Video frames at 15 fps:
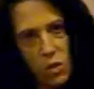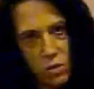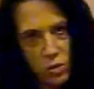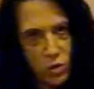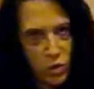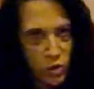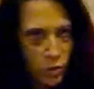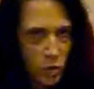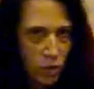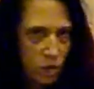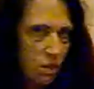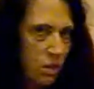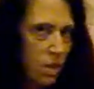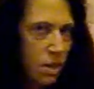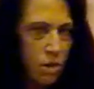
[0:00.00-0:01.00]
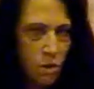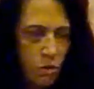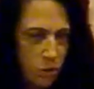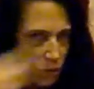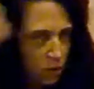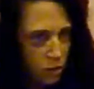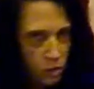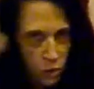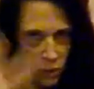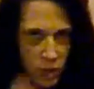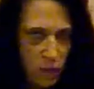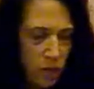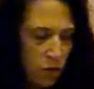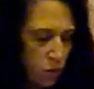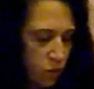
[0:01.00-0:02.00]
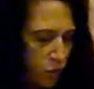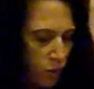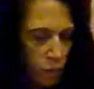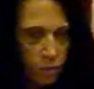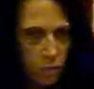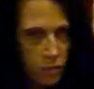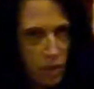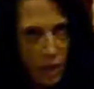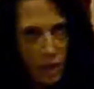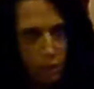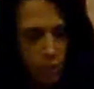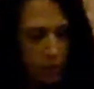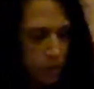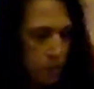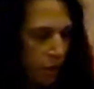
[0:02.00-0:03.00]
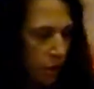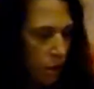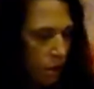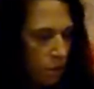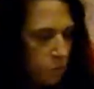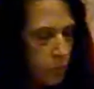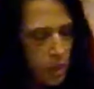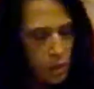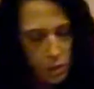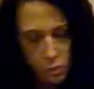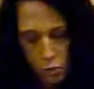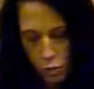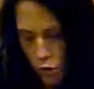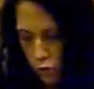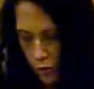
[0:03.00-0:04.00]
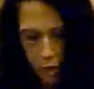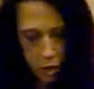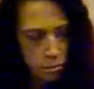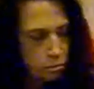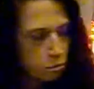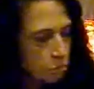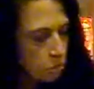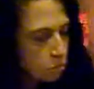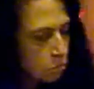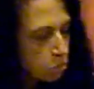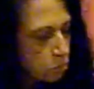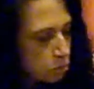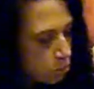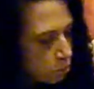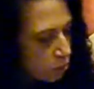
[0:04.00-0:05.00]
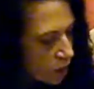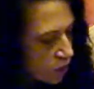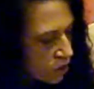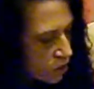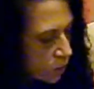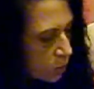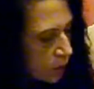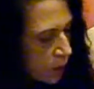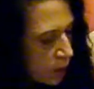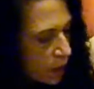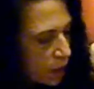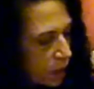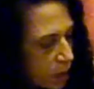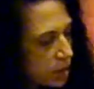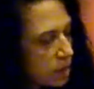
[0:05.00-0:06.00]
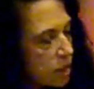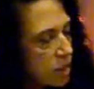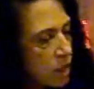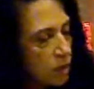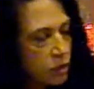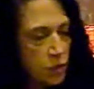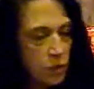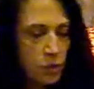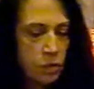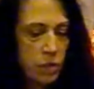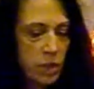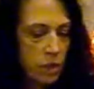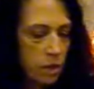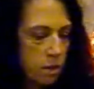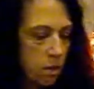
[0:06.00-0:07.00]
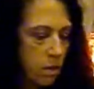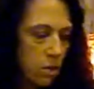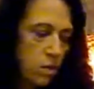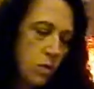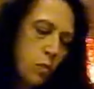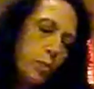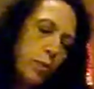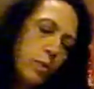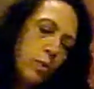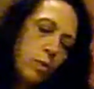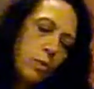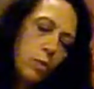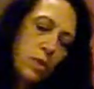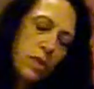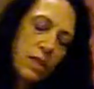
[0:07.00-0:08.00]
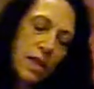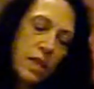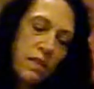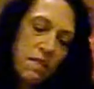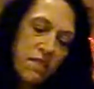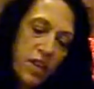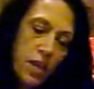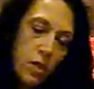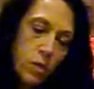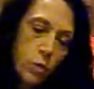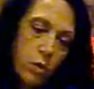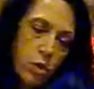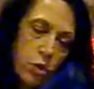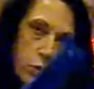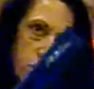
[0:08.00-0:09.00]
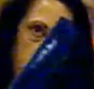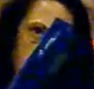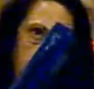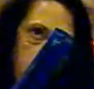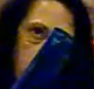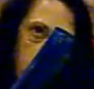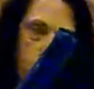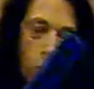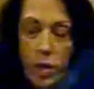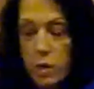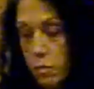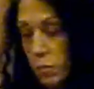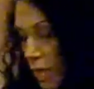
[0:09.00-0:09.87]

Schwarzenegger was illuminated from top to bottom in the movie. So this is out for a reason. This is blue cellophane, which was used quite a bit in